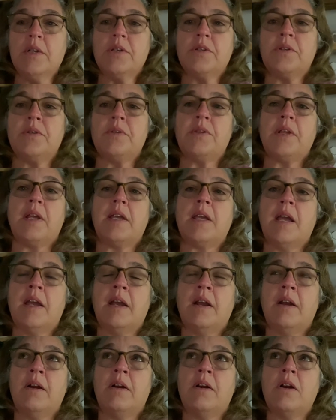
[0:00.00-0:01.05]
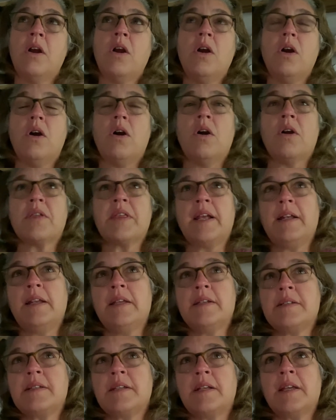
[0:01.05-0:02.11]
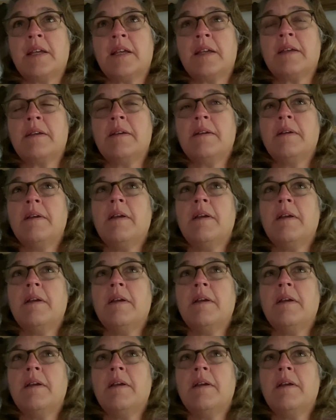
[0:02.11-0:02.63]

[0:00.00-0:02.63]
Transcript: Do they care? Are they listening?